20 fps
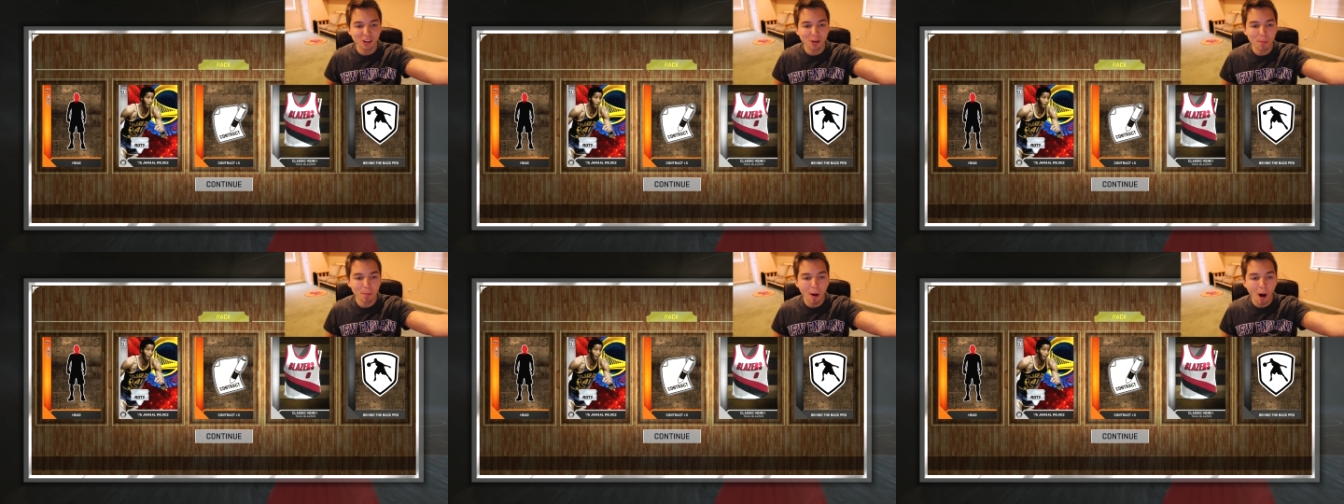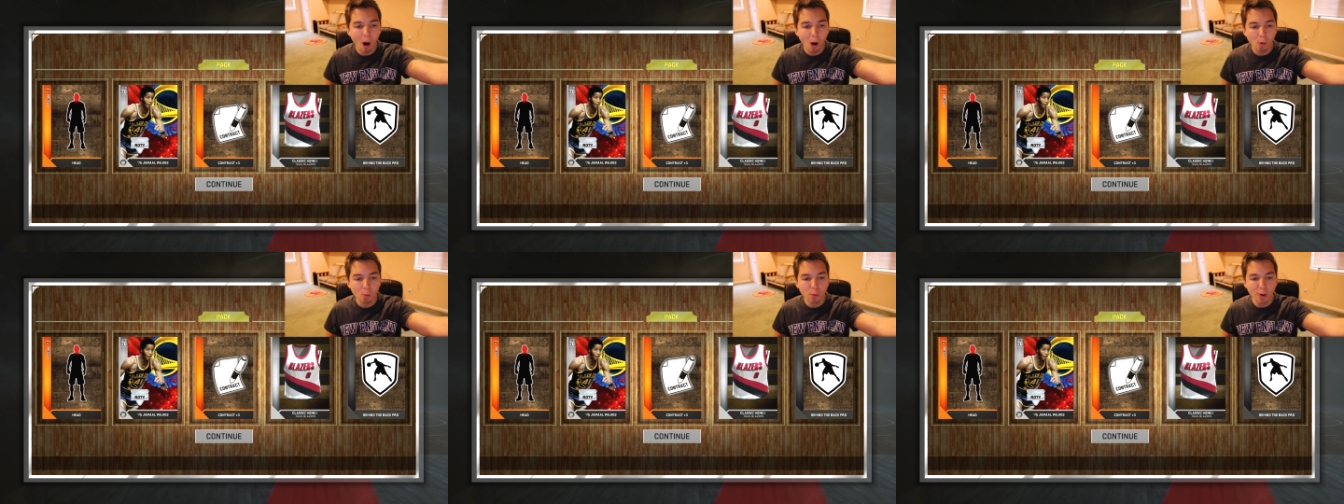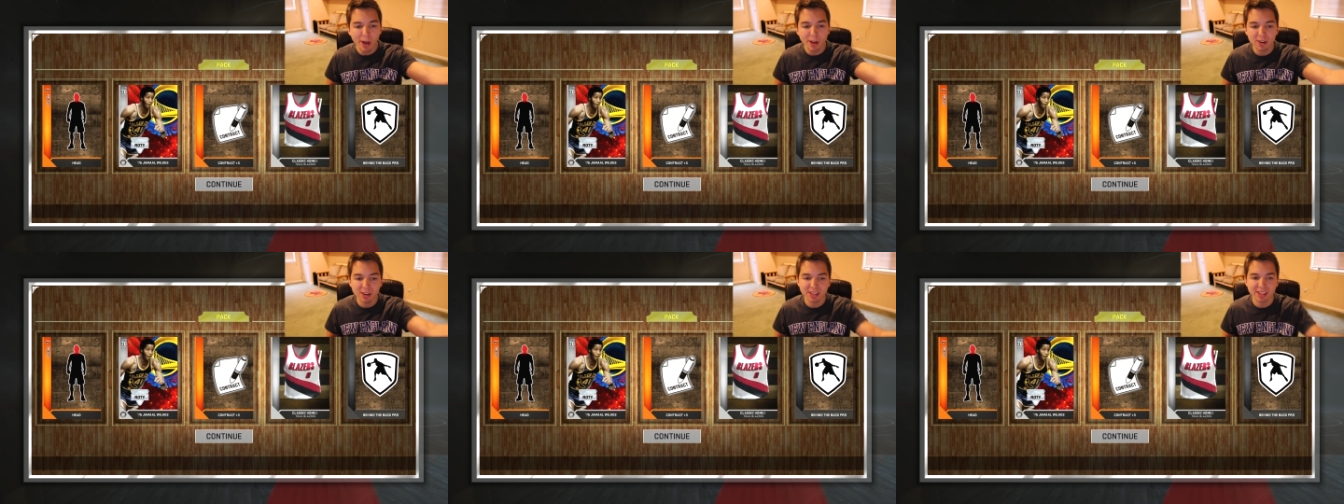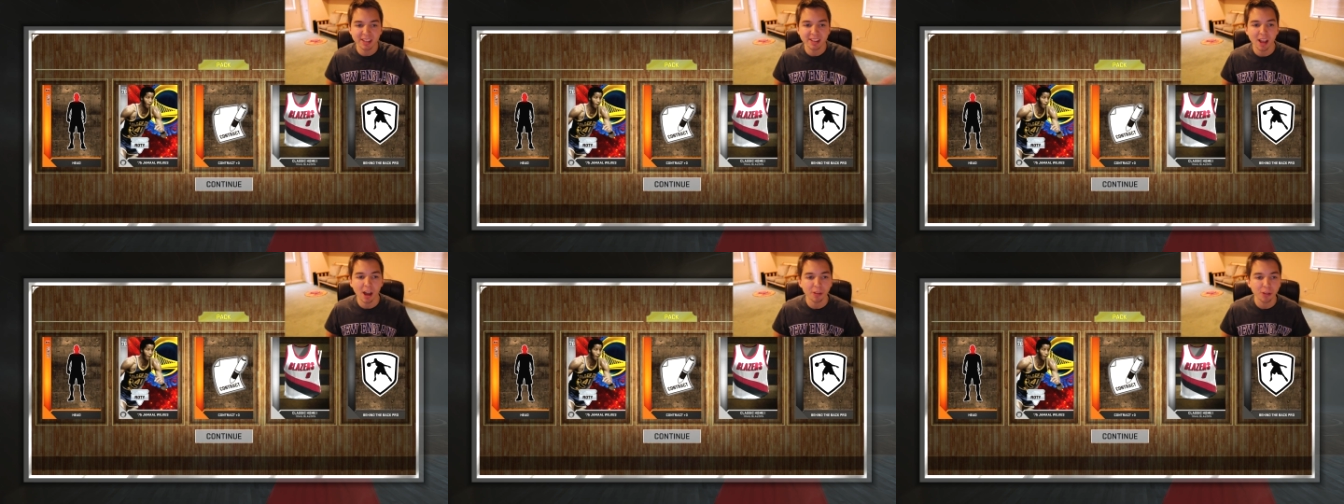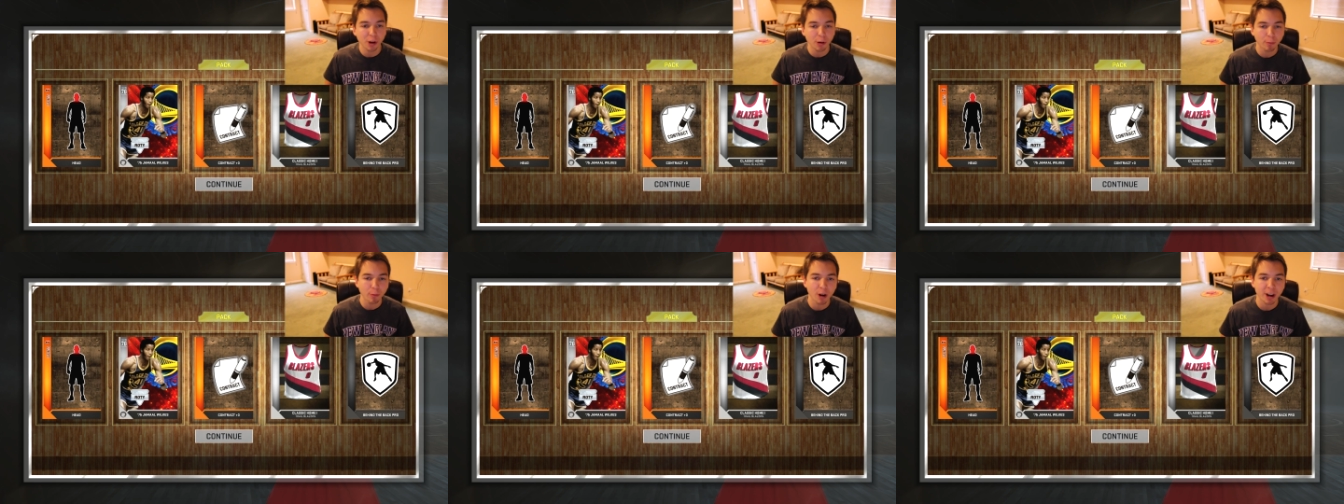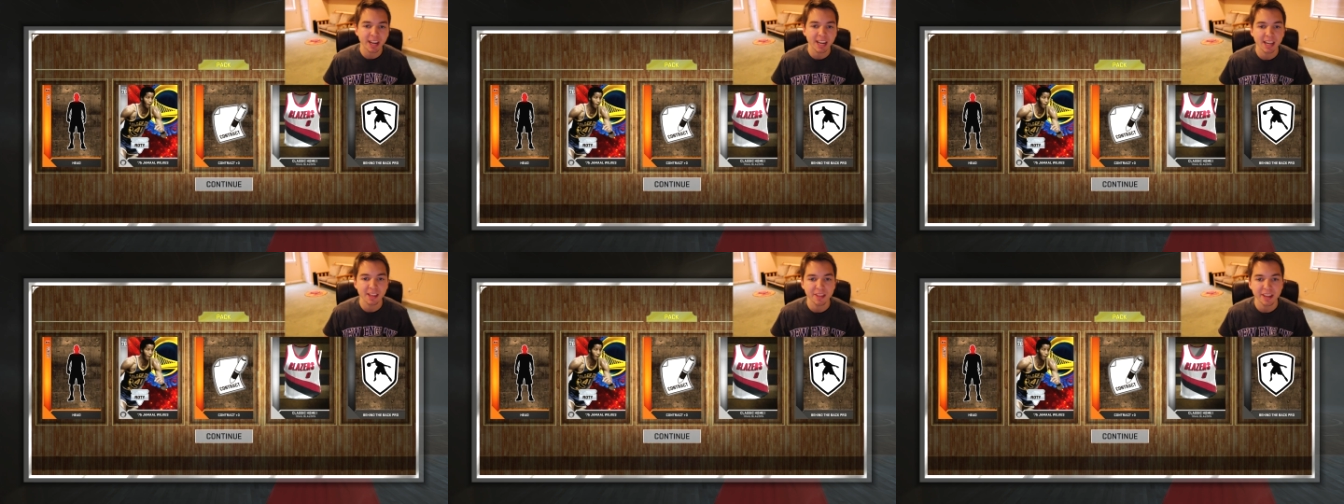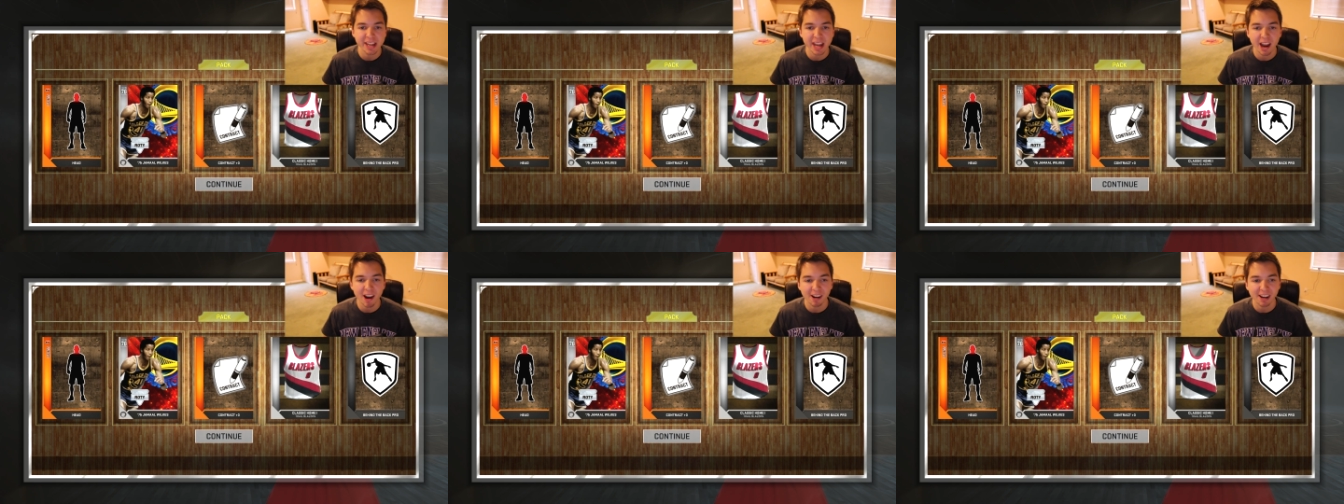Jamal Wilkes, another Rookie of
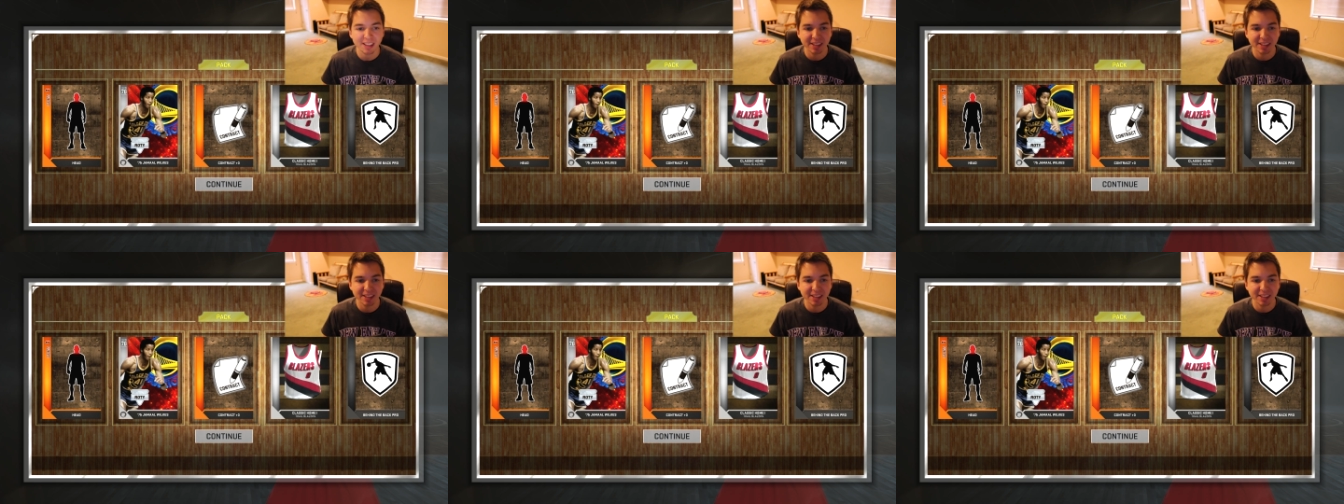the Year.